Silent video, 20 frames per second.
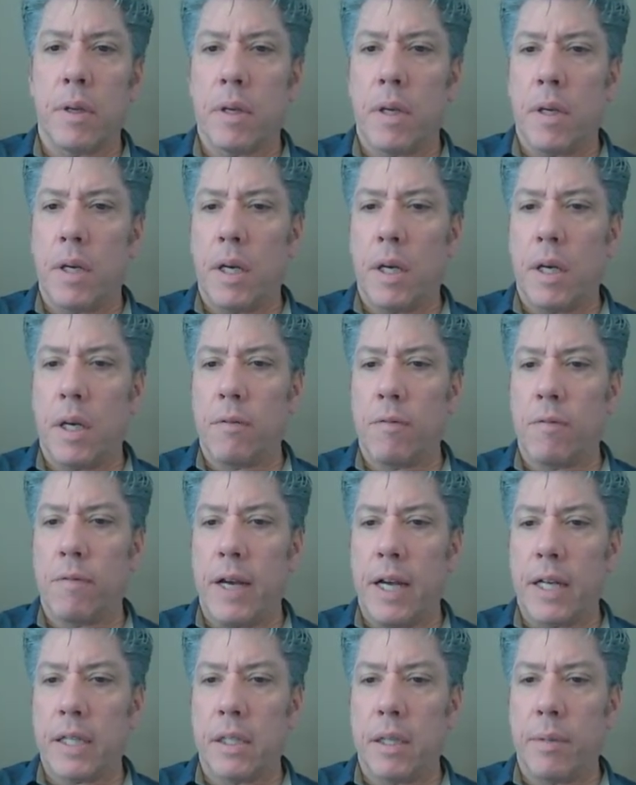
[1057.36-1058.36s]
uh, in
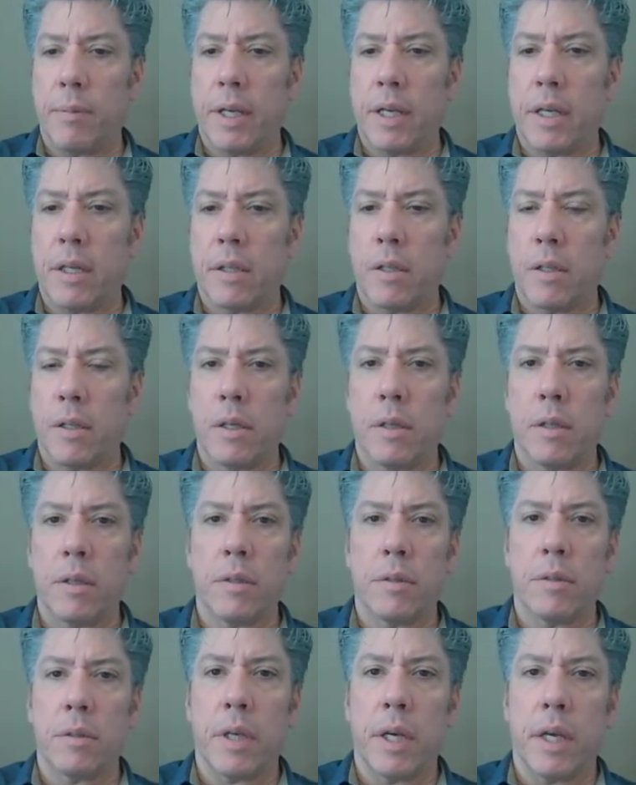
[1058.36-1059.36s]
fact, let me
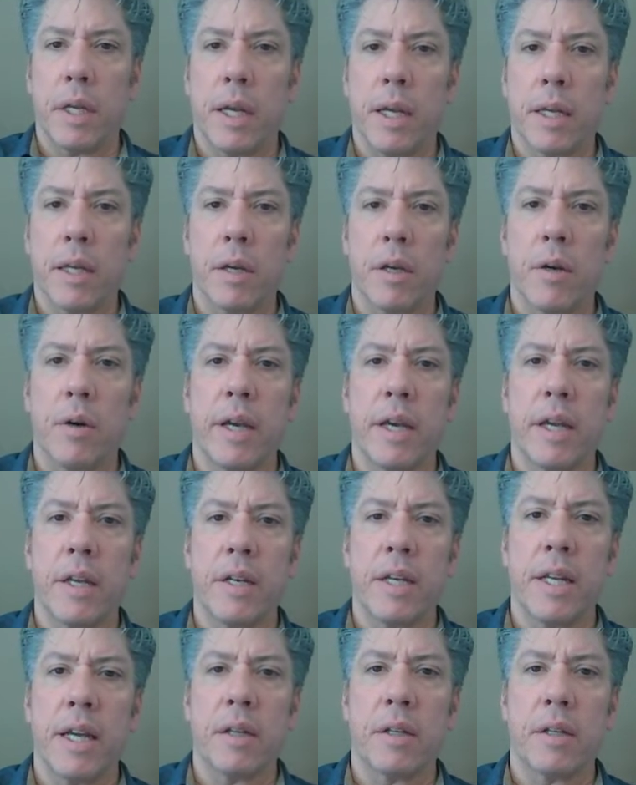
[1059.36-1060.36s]
close, and I can go ahead
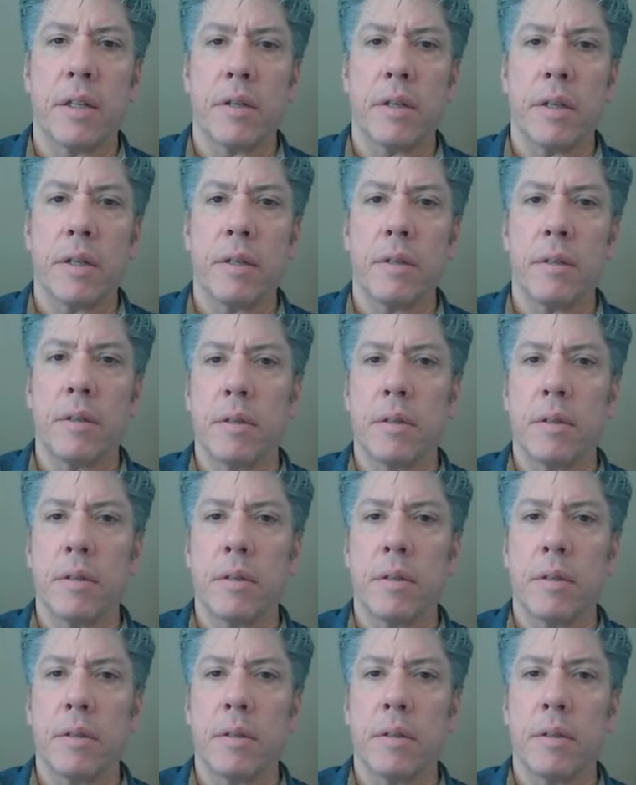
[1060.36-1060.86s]
and download it